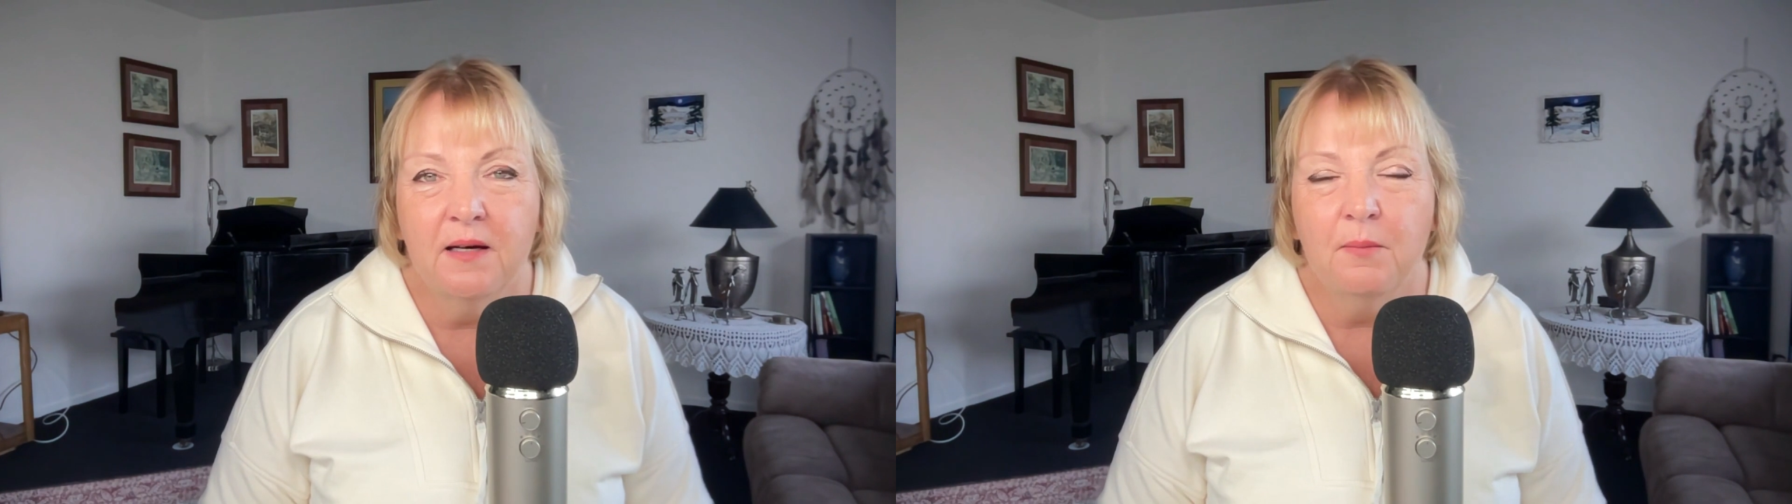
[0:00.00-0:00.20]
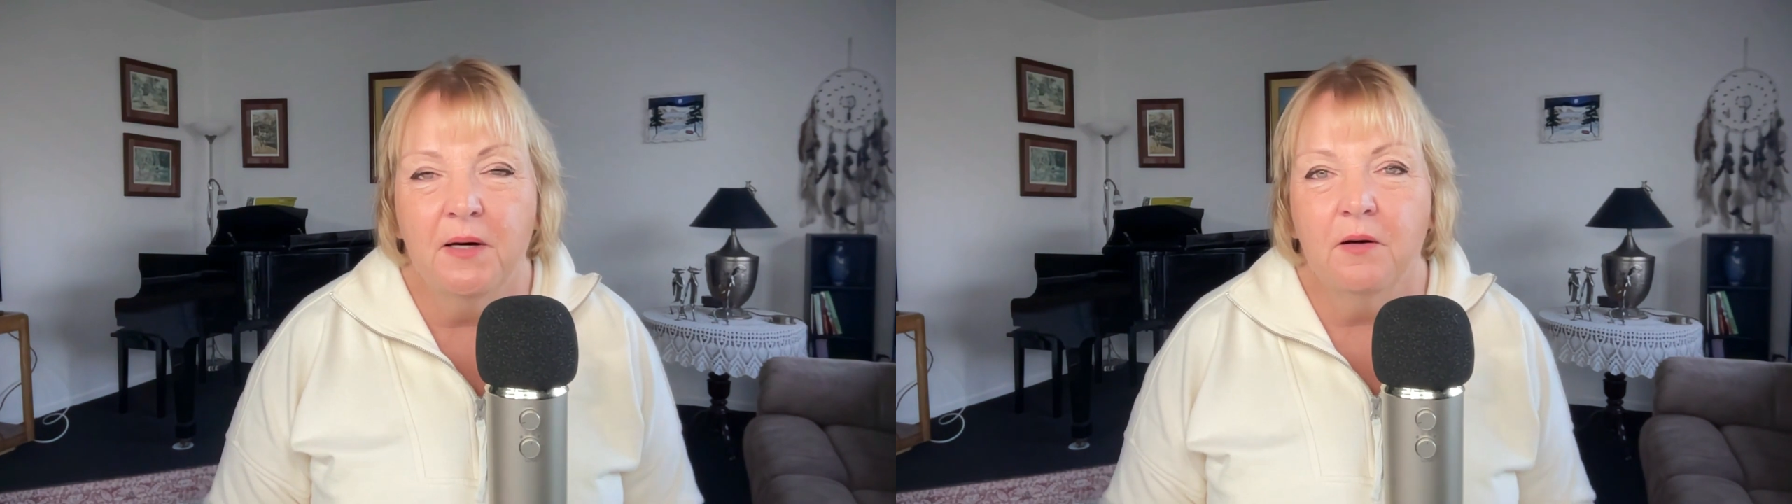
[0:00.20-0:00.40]

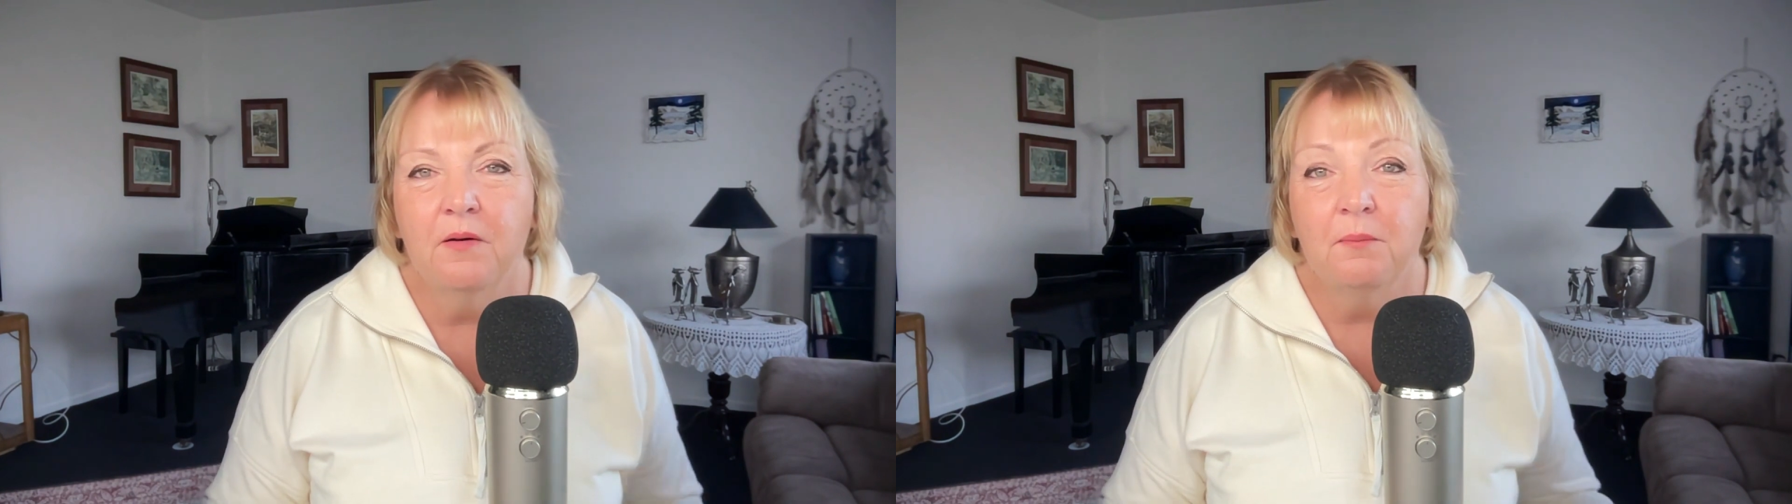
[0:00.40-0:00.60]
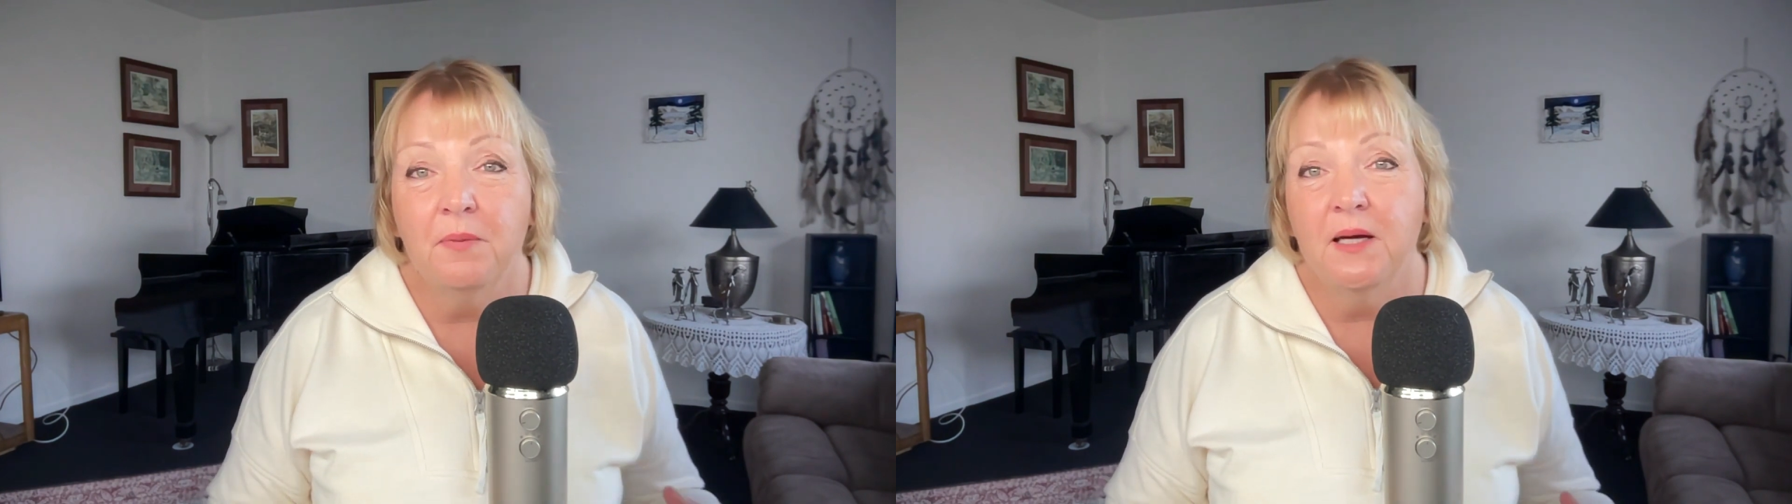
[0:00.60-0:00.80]

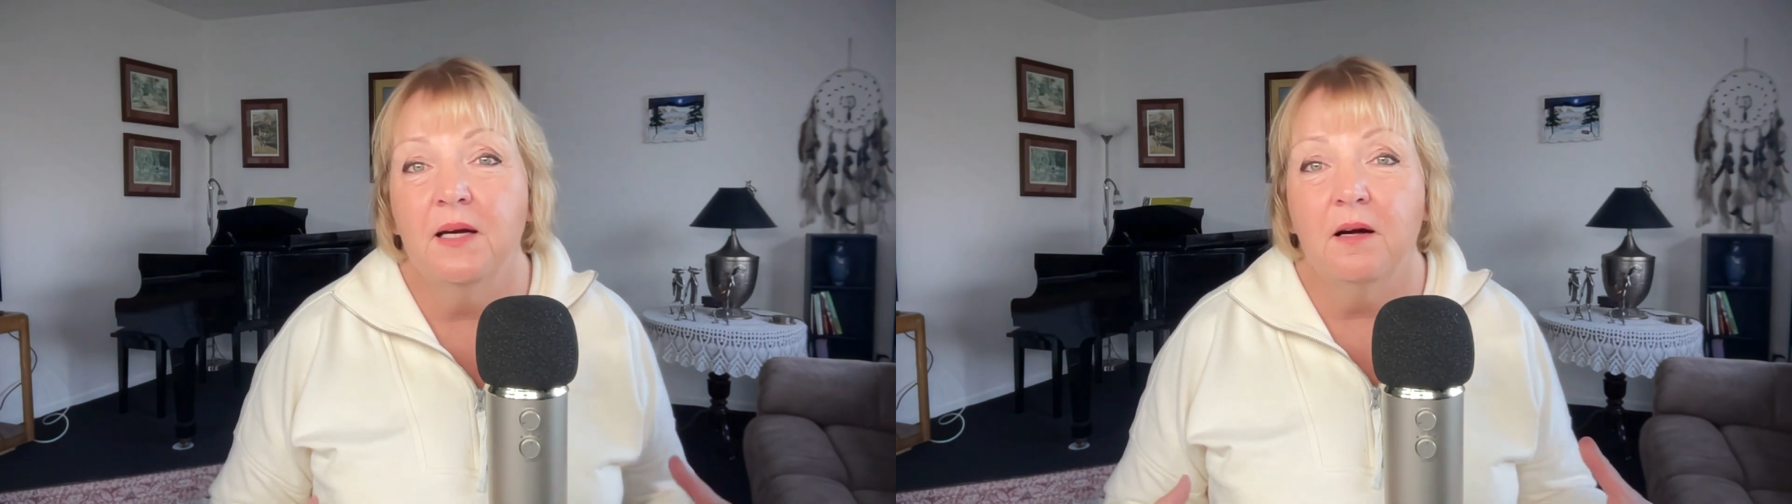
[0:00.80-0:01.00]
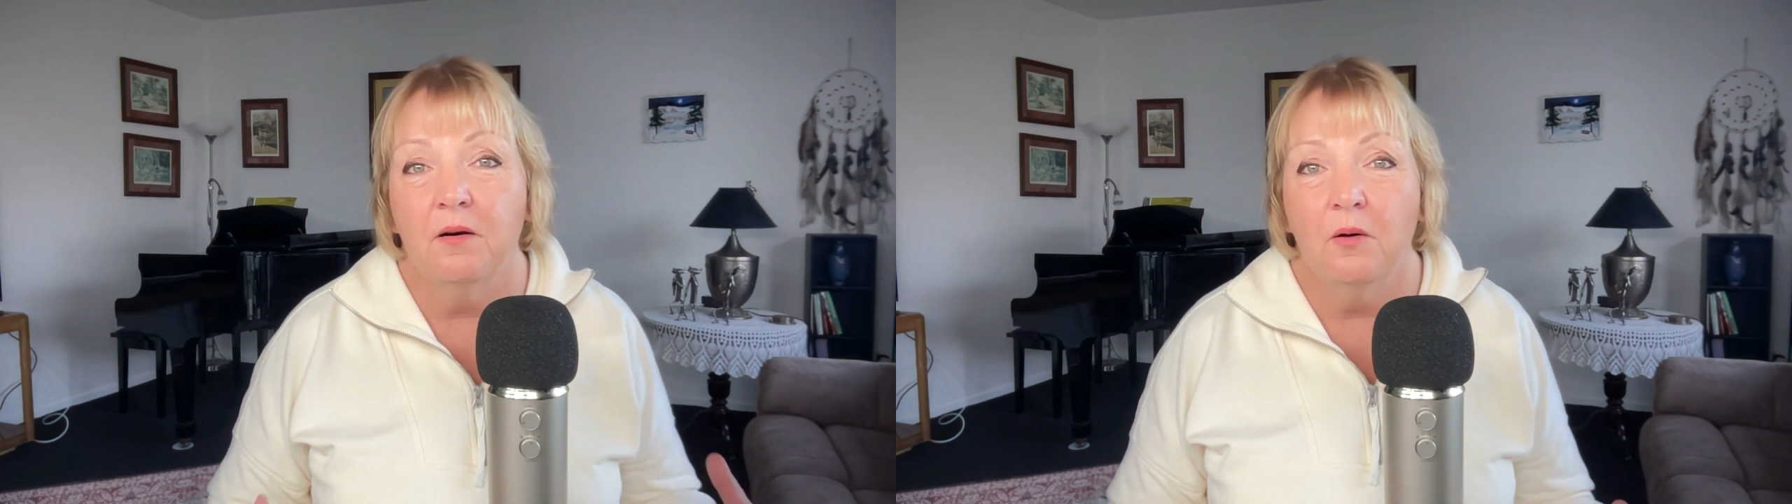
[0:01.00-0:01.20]
about
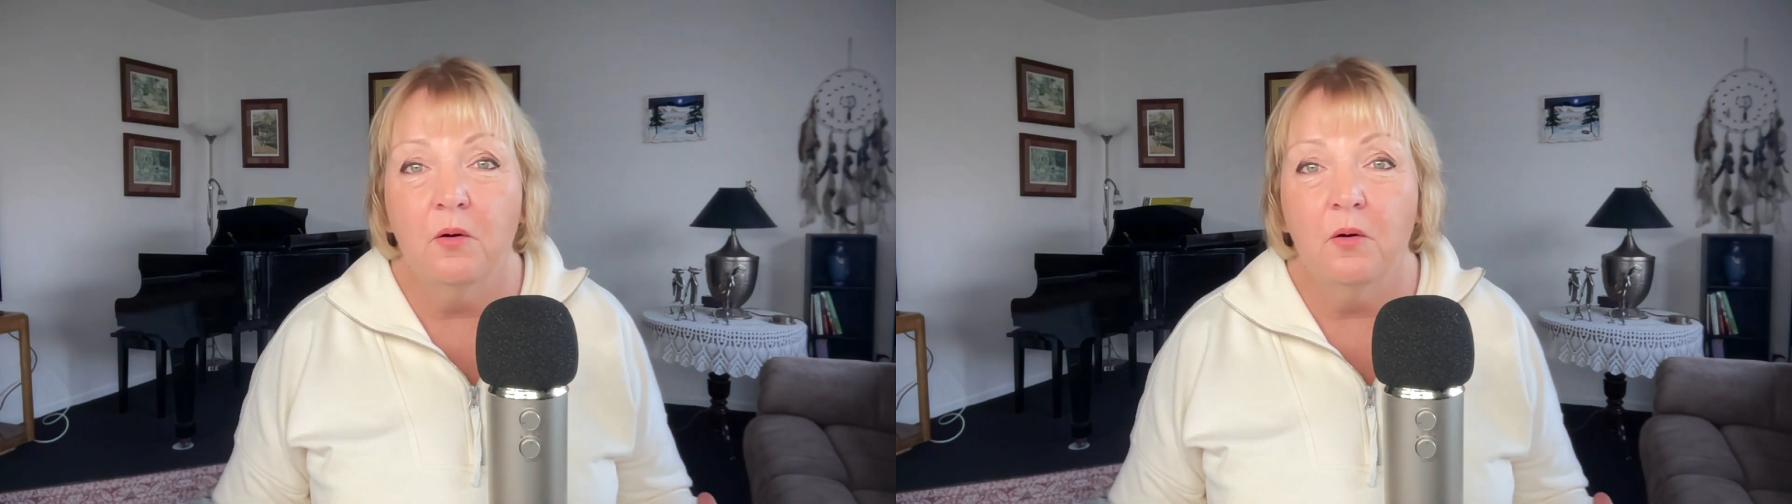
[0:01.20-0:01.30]
being our